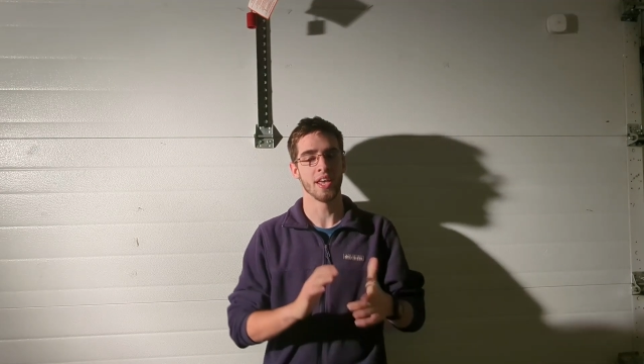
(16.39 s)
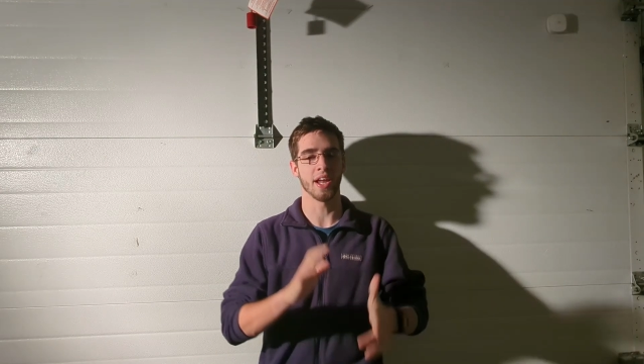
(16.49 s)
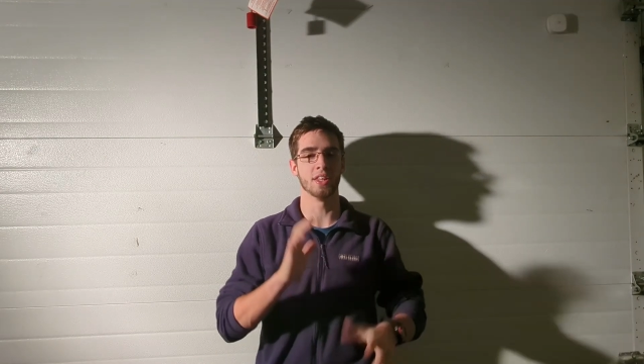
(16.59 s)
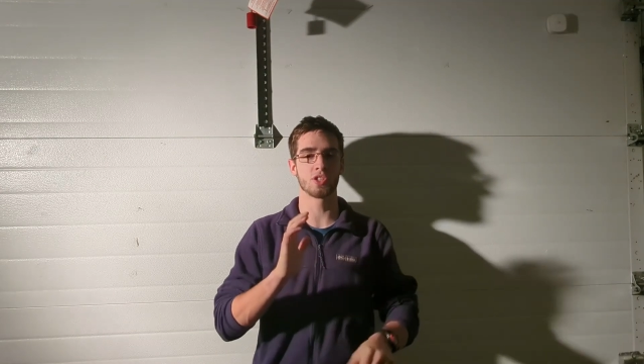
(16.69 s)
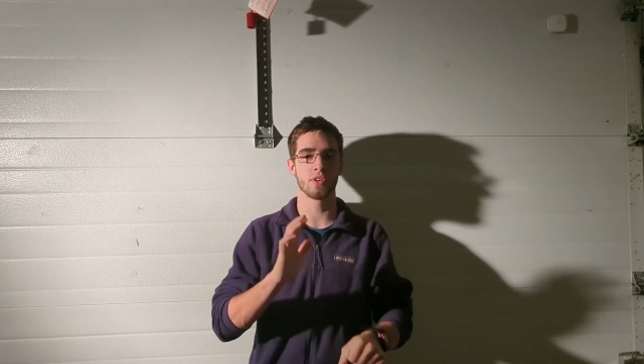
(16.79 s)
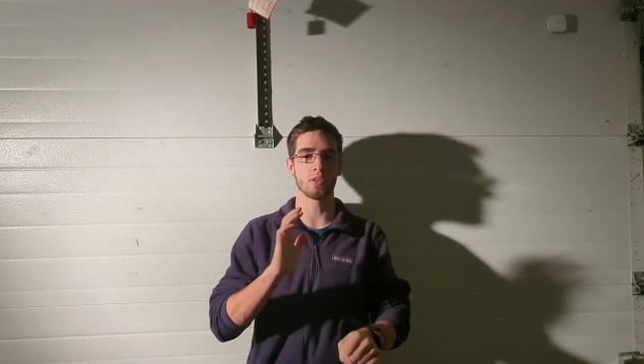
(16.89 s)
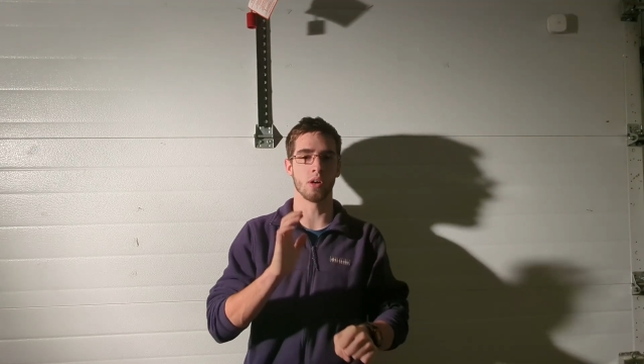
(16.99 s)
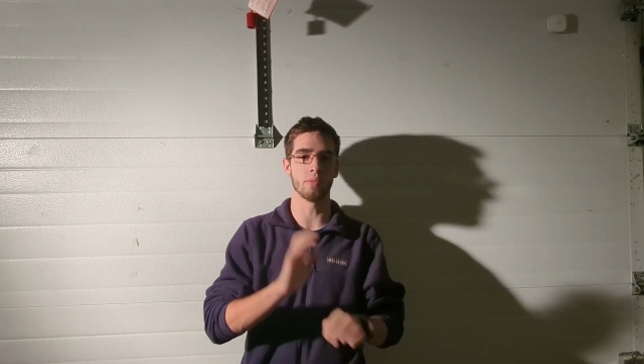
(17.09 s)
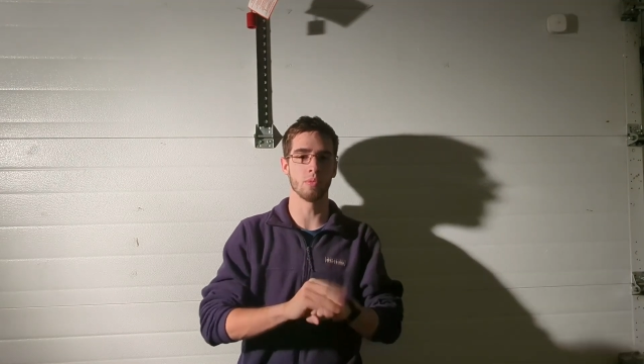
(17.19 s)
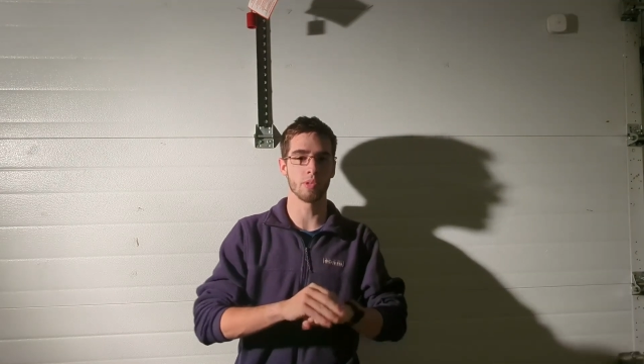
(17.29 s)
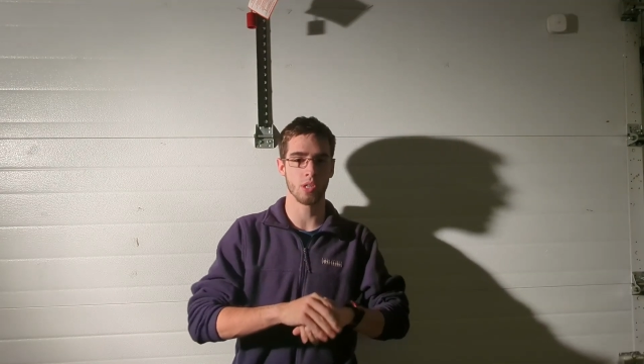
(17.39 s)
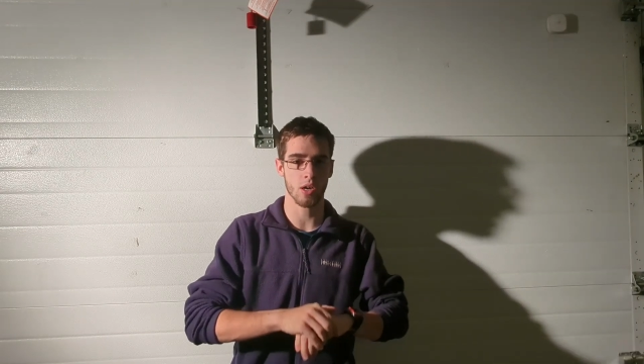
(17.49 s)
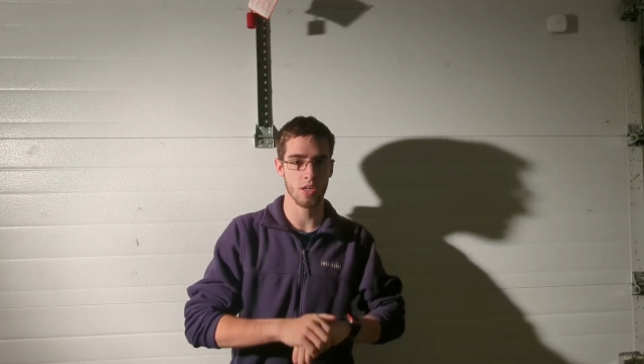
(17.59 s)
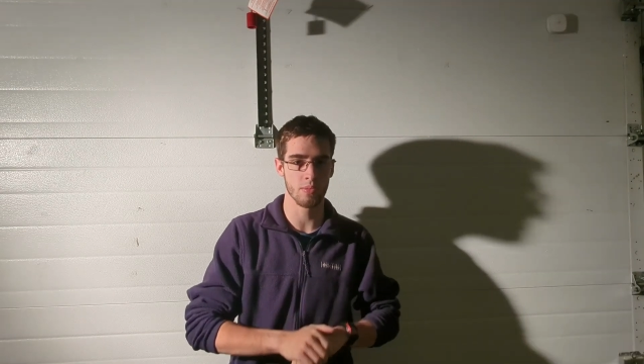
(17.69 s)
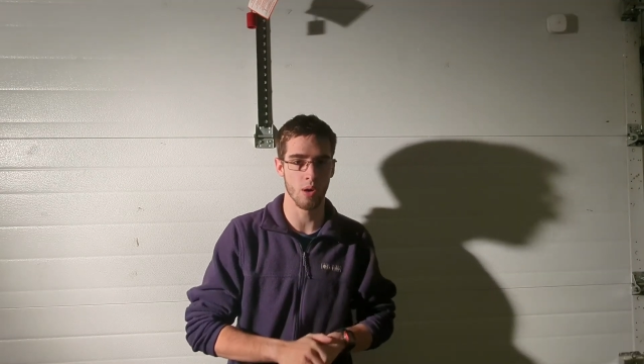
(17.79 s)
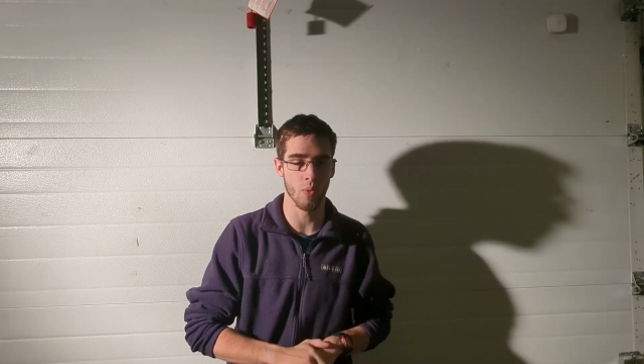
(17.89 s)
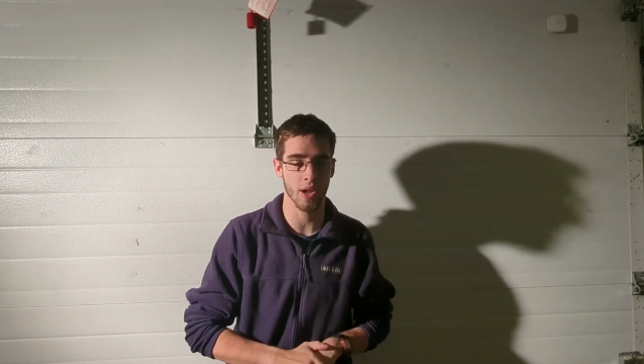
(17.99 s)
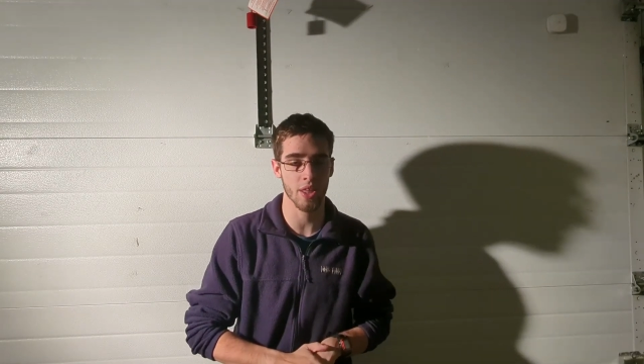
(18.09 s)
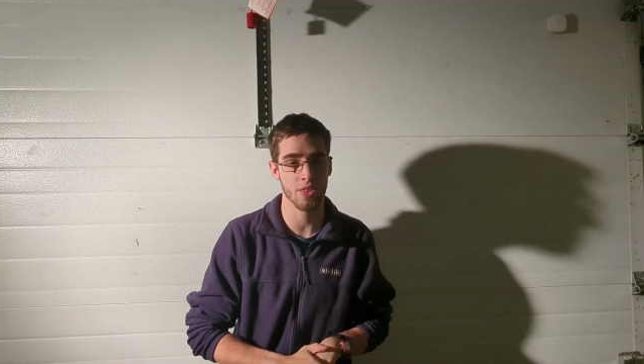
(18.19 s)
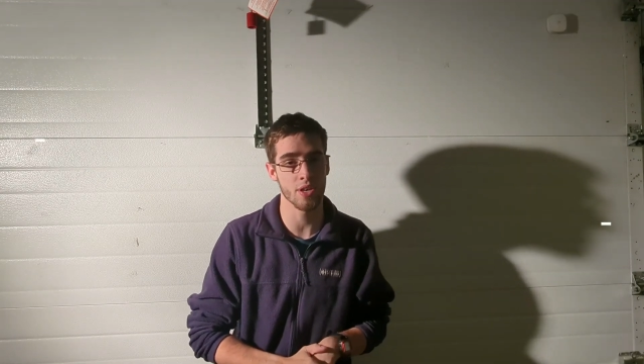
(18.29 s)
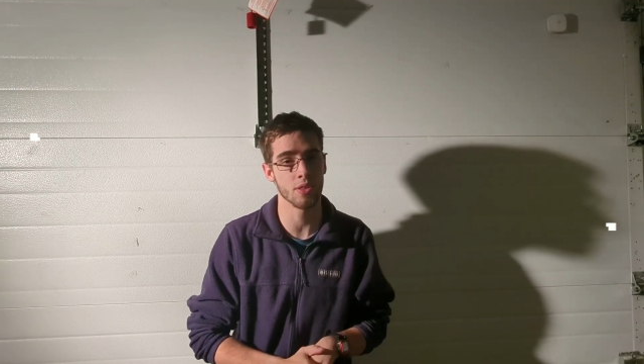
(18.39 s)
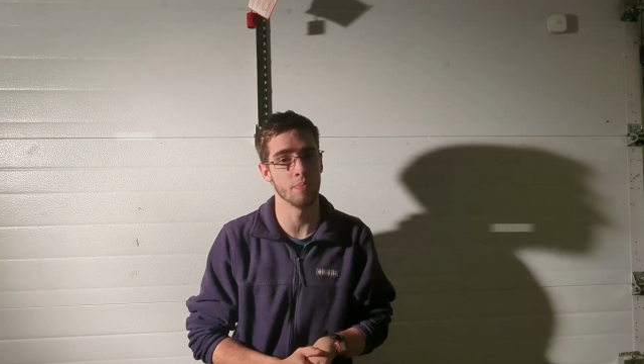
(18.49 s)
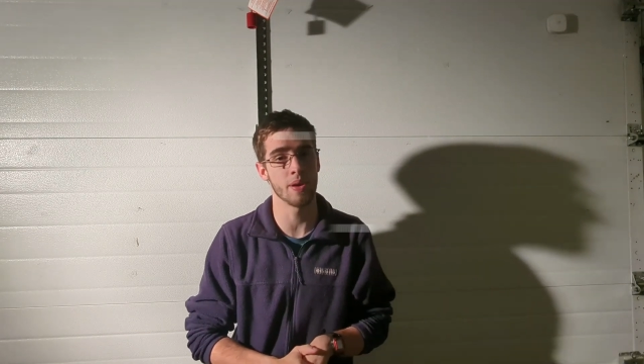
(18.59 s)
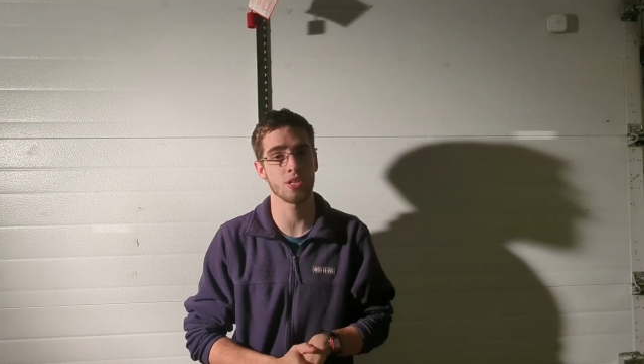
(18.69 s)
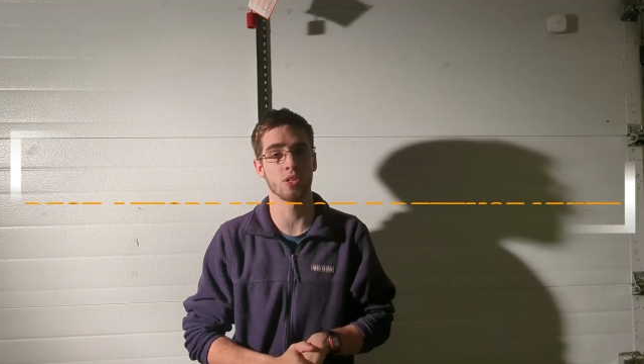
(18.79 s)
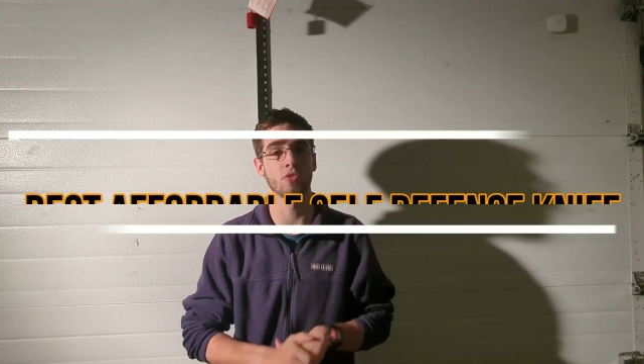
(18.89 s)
And in this video, I'm going to be talking about what I think the best